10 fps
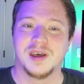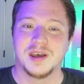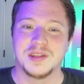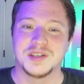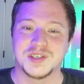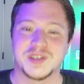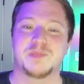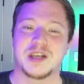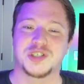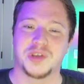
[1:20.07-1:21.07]
This is
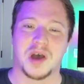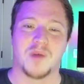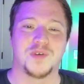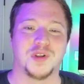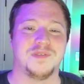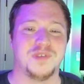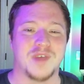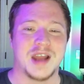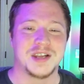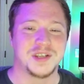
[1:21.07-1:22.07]
especially helpful if you've
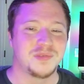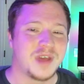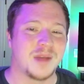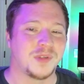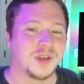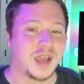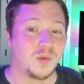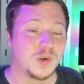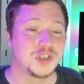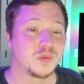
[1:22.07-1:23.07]
edited a family and
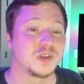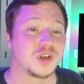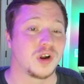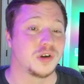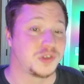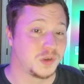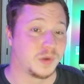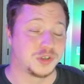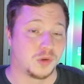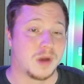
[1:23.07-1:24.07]
wish to return to the
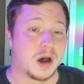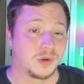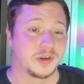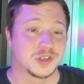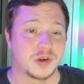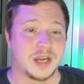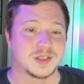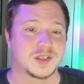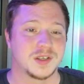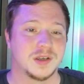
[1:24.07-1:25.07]
original model constraints.